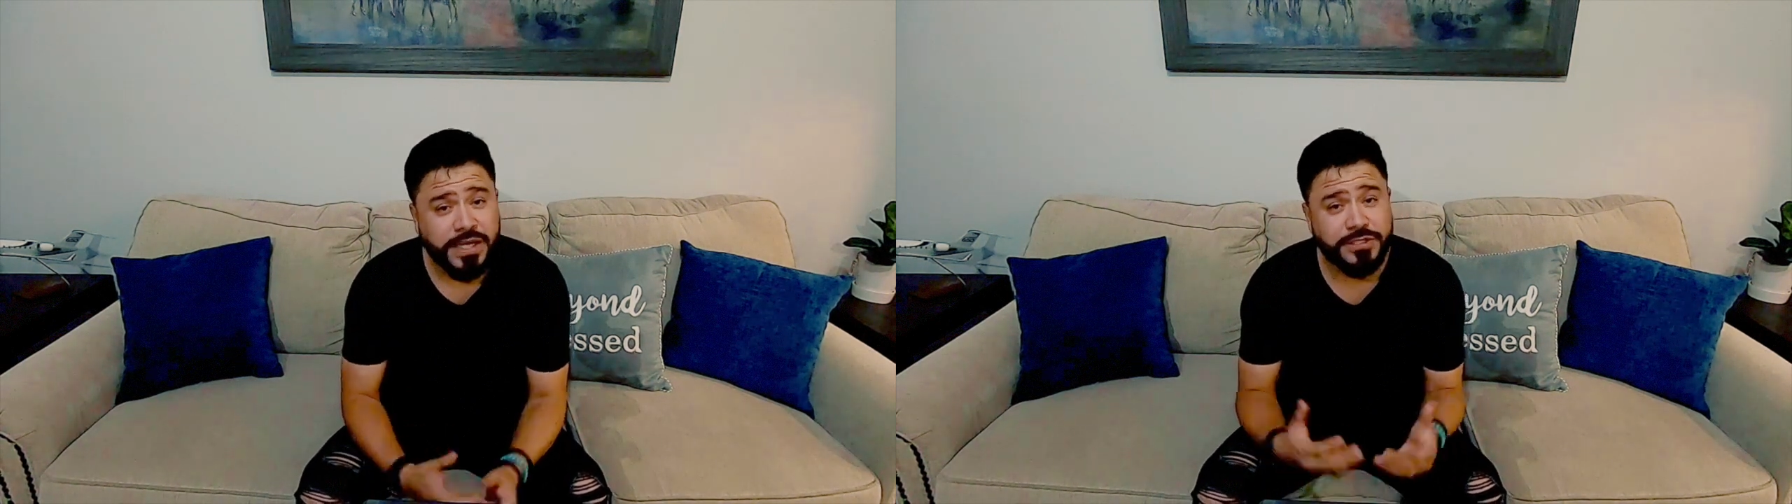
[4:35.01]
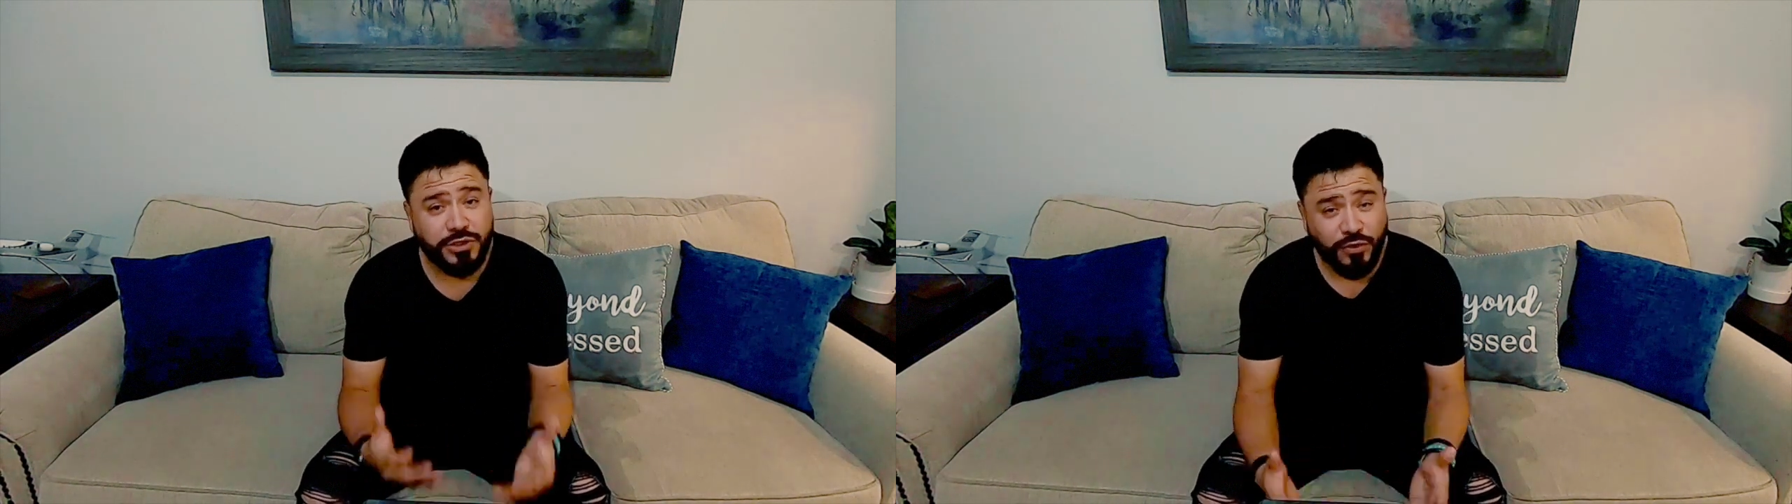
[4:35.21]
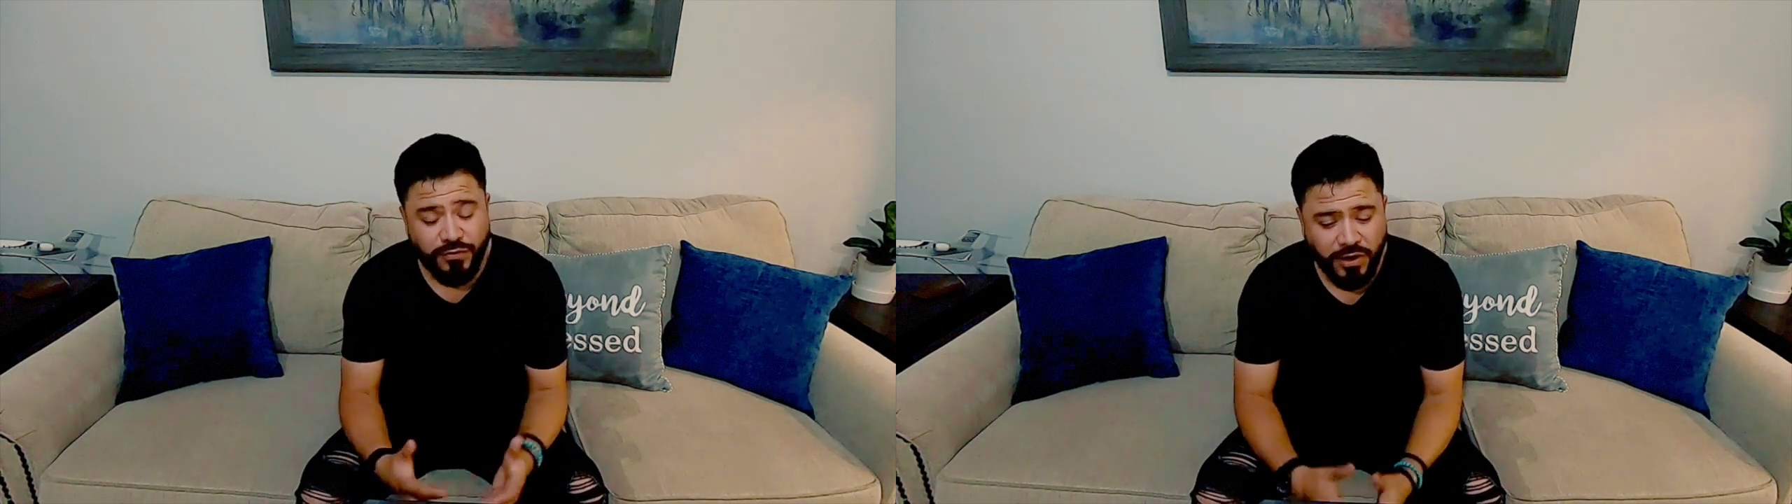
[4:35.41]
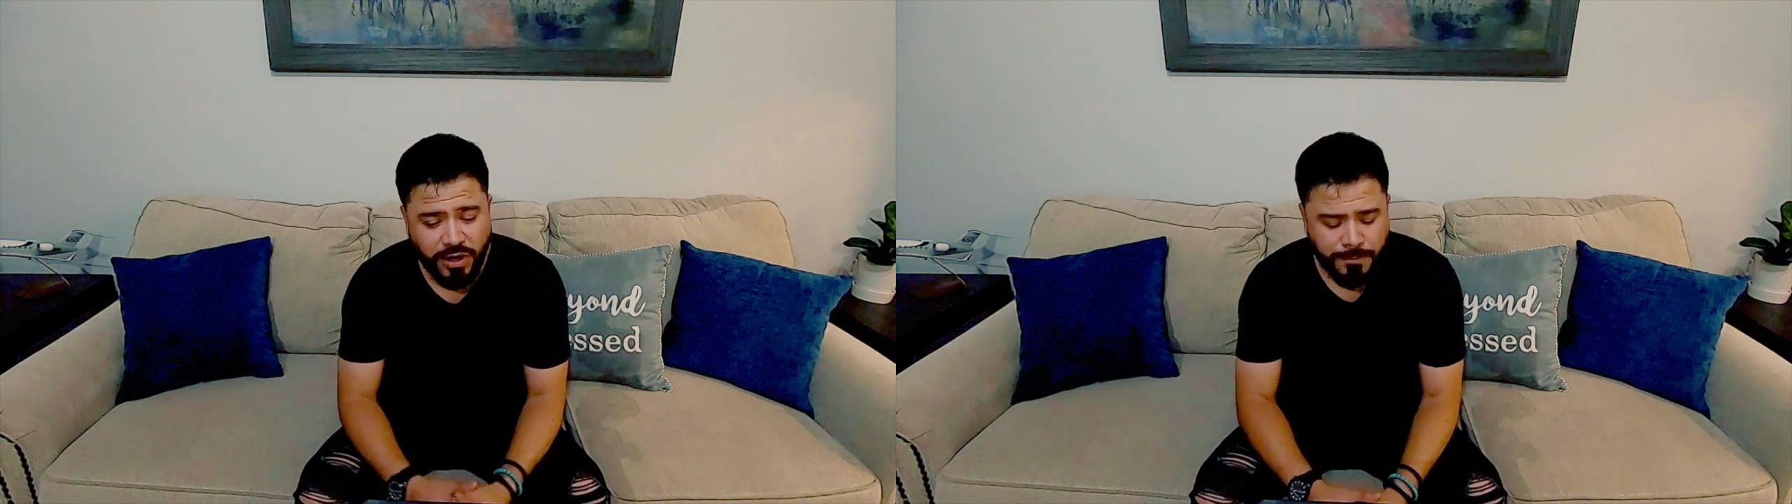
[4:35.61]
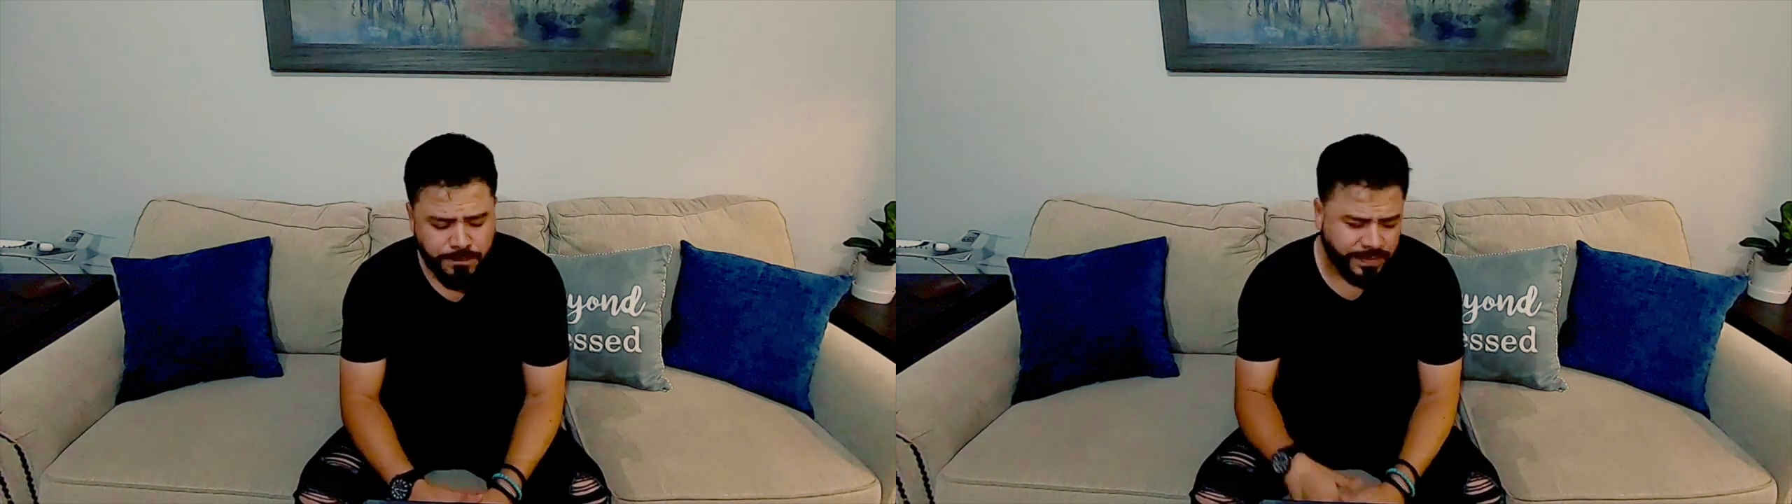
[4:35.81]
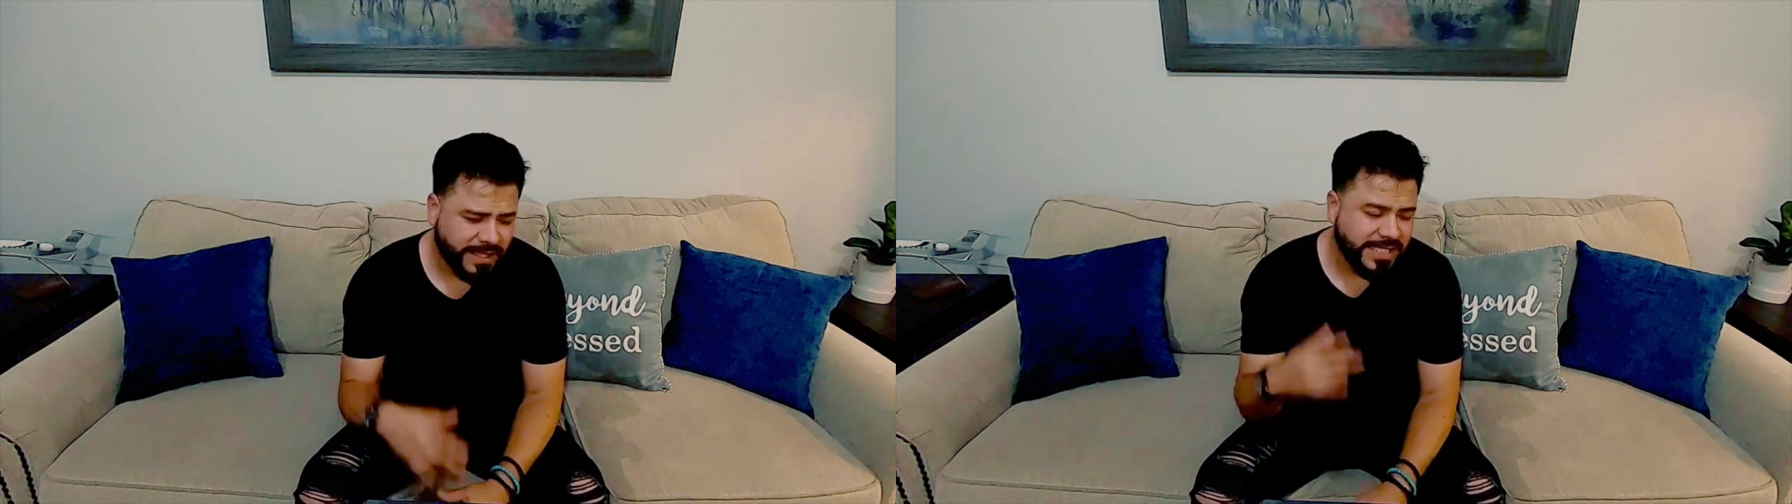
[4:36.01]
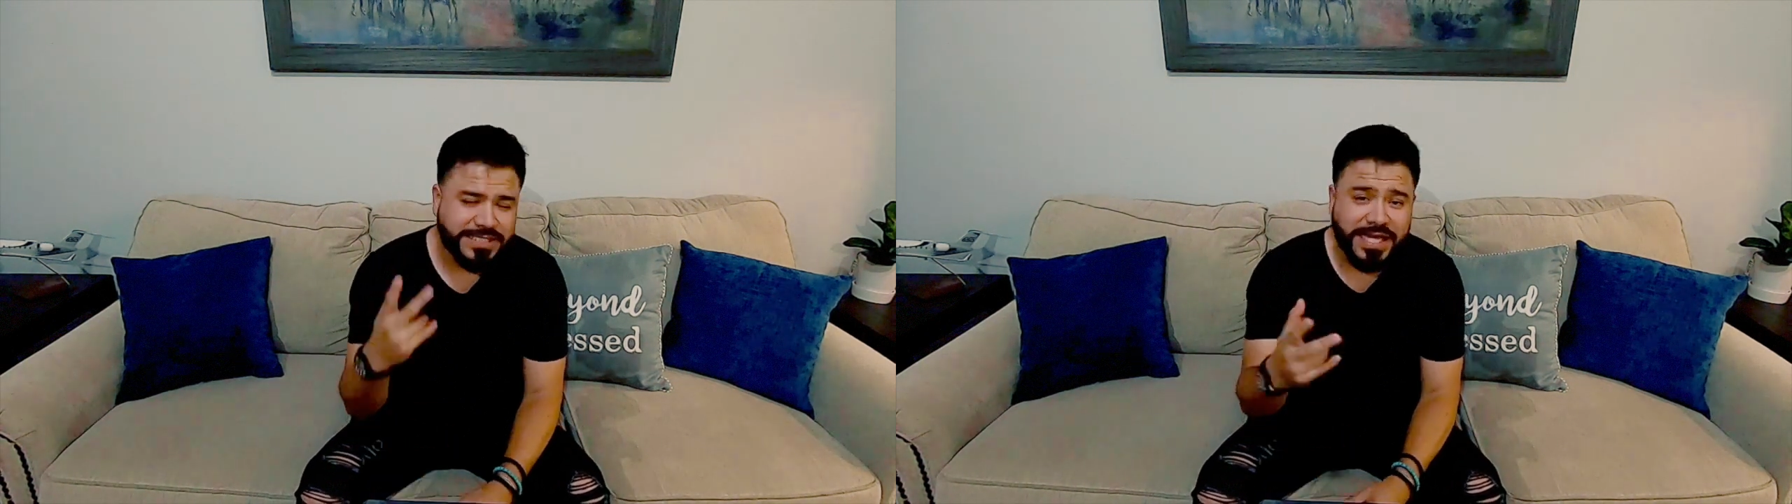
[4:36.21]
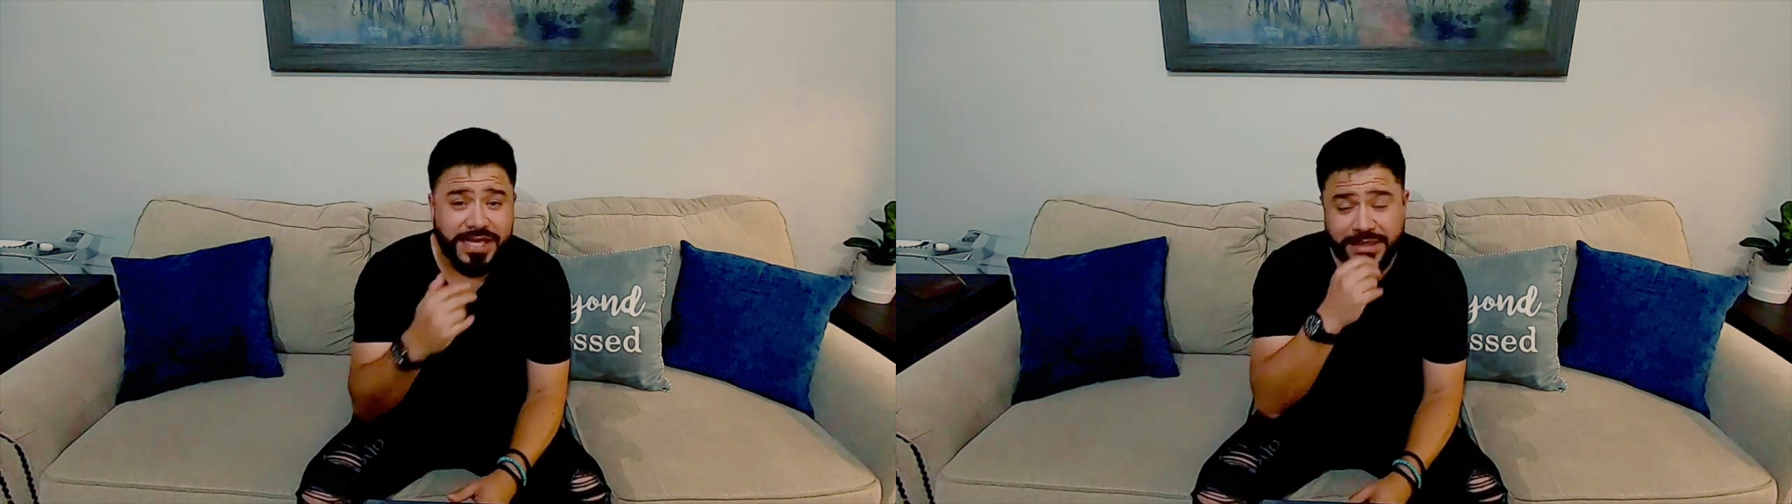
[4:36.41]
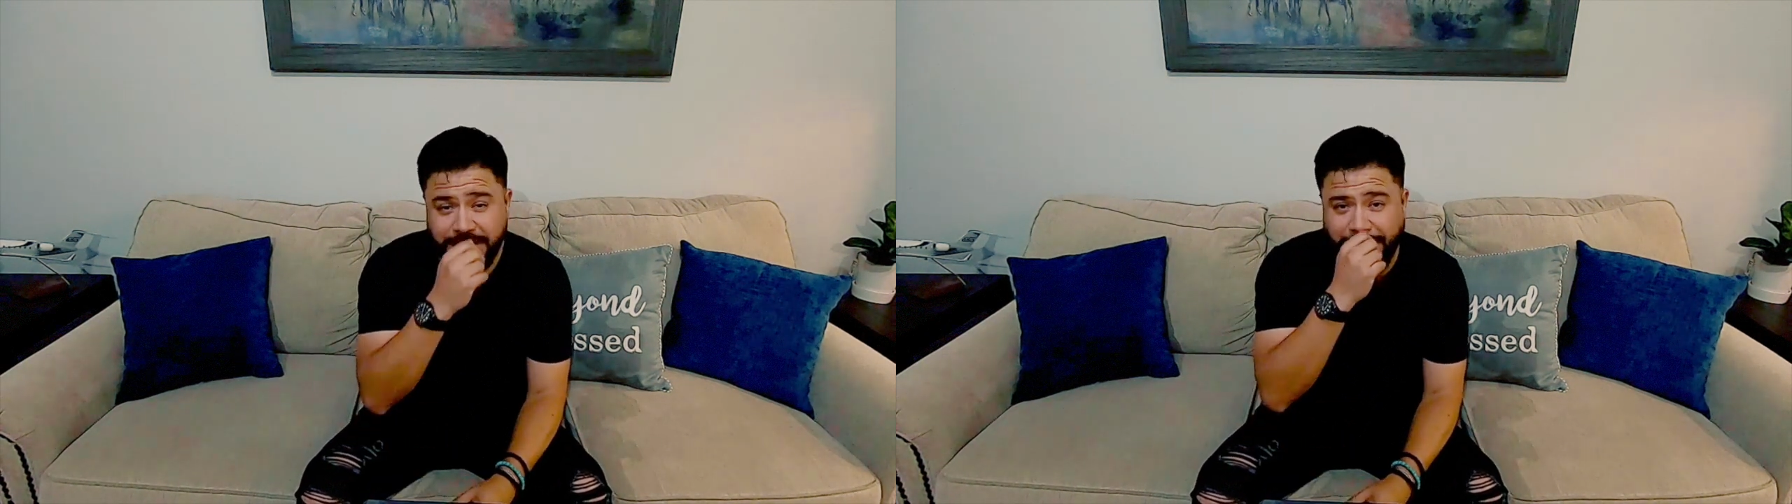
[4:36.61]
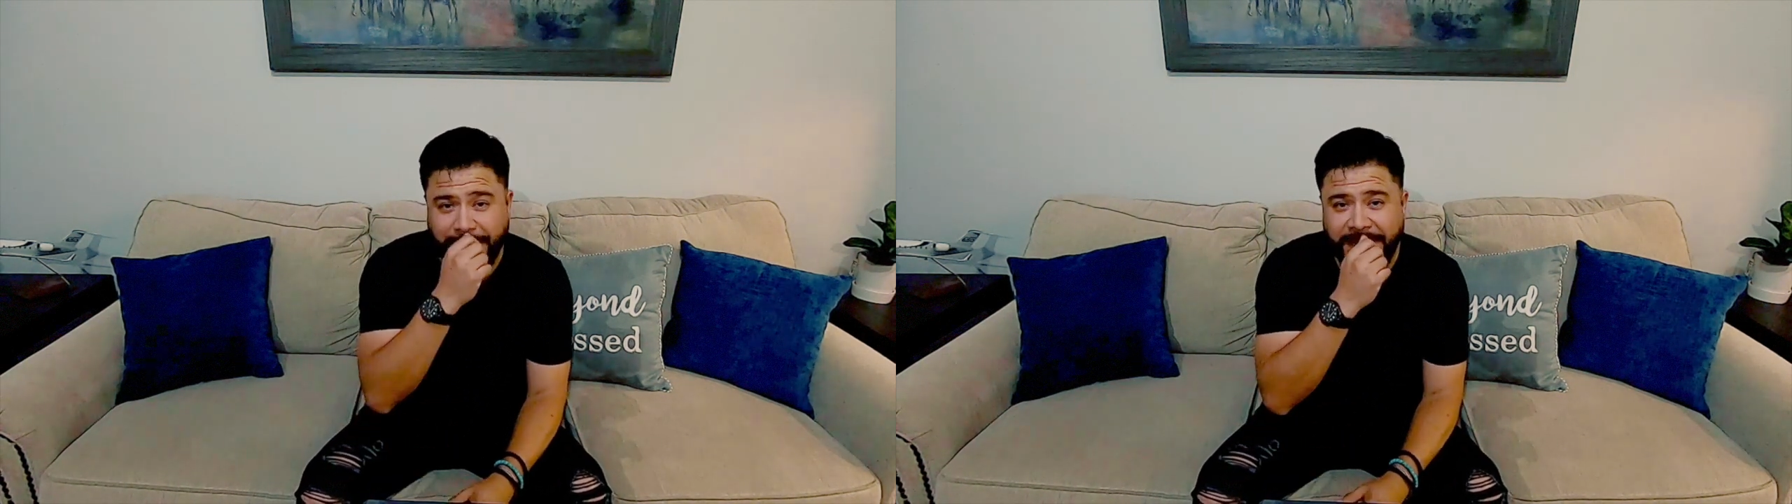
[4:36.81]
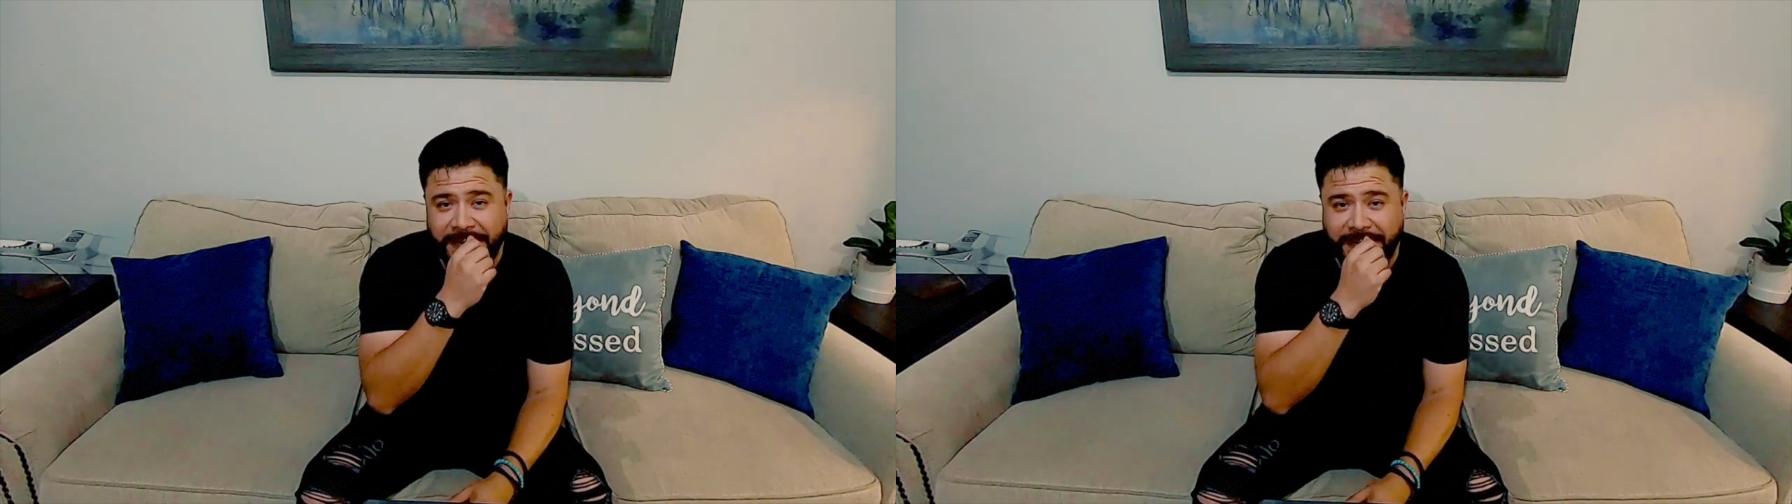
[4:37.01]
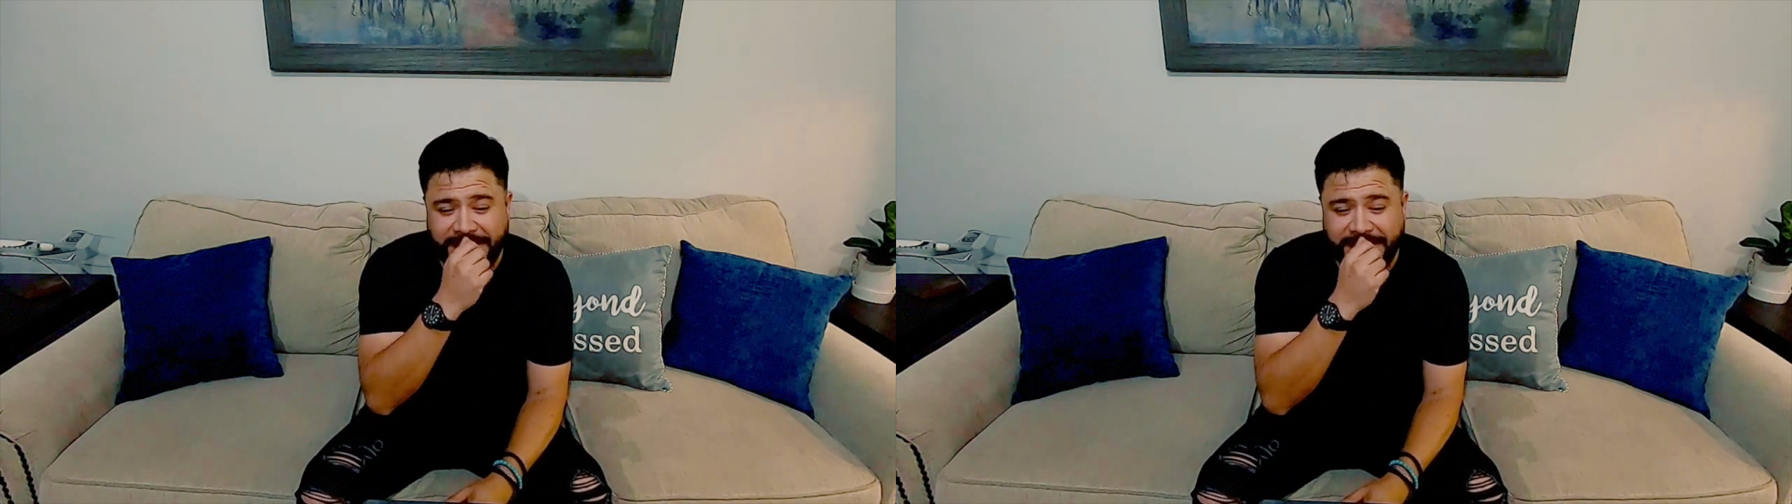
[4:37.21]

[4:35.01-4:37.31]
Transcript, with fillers: so far the second thing